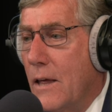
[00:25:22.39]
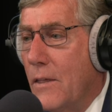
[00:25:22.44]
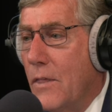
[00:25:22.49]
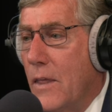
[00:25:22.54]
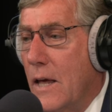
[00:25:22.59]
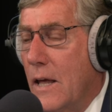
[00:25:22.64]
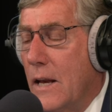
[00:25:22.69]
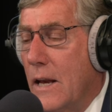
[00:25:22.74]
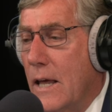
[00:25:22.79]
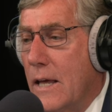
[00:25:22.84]
and
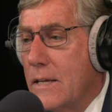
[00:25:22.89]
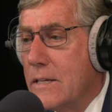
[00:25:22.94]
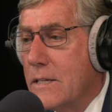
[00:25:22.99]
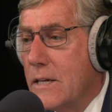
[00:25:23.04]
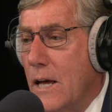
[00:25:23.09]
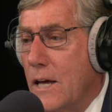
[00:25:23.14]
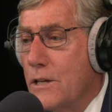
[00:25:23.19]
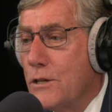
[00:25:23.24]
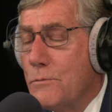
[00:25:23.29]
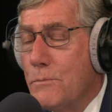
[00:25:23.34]
then as
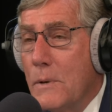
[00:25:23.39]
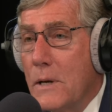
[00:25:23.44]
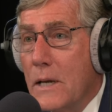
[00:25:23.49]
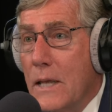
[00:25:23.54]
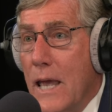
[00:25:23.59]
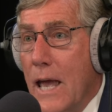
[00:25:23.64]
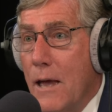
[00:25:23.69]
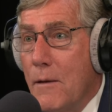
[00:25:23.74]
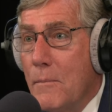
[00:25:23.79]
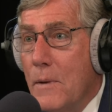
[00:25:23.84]
Huntsman
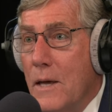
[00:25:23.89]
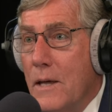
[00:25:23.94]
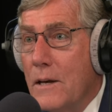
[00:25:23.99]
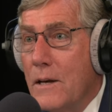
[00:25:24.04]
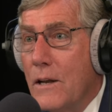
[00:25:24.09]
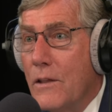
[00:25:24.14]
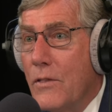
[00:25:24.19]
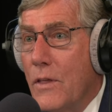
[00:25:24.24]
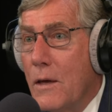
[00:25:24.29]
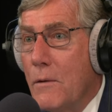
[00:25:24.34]
came
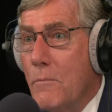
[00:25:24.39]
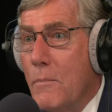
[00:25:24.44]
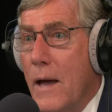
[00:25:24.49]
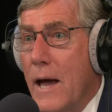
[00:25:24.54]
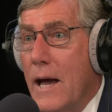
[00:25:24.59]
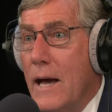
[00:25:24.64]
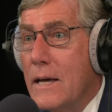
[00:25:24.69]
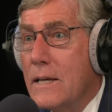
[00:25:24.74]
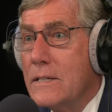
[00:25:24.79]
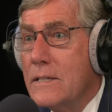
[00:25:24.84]
in, they
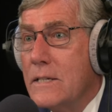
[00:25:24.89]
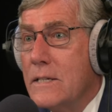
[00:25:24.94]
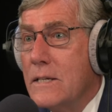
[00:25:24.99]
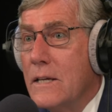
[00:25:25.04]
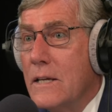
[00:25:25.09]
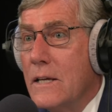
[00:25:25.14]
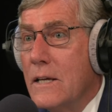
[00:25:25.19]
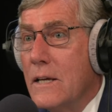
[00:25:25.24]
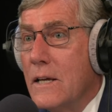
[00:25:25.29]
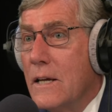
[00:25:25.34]
passed
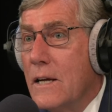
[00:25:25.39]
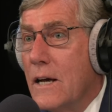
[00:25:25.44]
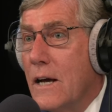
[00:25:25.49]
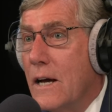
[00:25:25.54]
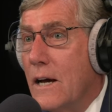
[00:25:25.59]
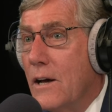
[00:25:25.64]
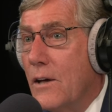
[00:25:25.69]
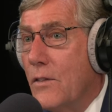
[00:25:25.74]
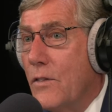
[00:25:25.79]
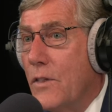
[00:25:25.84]

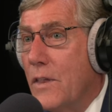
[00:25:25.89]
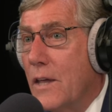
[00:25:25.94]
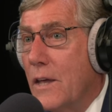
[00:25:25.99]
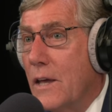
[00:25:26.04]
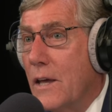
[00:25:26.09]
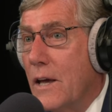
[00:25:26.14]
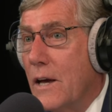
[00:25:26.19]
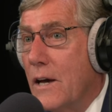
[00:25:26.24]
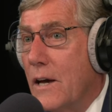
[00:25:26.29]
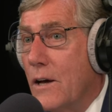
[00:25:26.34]
uh,
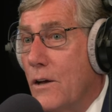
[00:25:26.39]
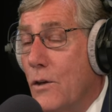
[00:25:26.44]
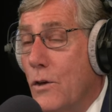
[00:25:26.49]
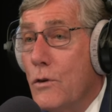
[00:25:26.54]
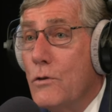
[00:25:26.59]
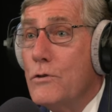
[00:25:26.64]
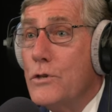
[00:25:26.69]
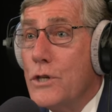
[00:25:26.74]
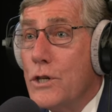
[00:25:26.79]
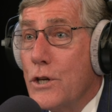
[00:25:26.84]
the uh,
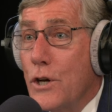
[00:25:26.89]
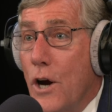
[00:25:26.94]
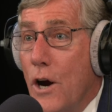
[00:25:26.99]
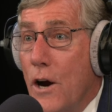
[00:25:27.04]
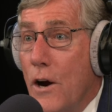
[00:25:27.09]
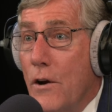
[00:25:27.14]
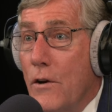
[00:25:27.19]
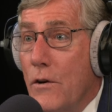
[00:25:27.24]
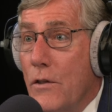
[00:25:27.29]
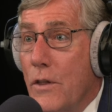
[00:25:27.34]

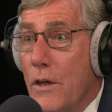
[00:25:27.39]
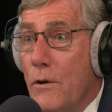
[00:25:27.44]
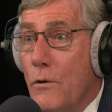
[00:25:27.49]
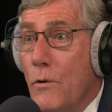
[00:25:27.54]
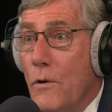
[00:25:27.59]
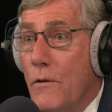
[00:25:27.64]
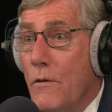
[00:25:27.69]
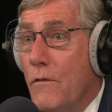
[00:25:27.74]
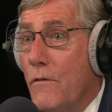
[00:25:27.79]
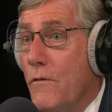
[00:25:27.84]
U-Star that
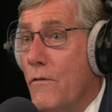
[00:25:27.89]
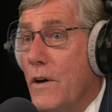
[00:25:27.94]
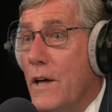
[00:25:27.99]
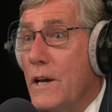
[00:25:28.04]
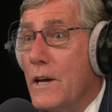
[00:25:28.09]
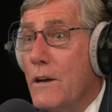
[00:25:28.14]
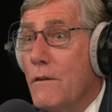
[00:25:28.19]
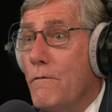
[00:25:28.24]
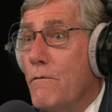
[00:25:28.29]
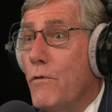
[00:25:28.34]

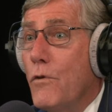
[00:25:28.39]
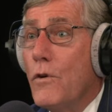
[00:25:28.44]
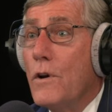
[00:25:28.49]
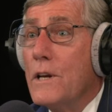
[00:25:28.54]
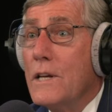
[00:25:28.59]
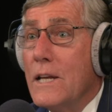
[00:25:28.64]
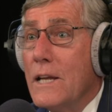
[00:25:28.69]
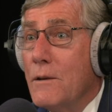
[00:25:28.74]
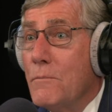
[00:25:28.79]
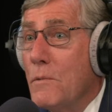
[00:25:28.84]
funded
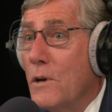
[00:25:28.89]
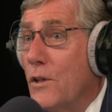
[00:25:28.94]
fourteen mm-hmm.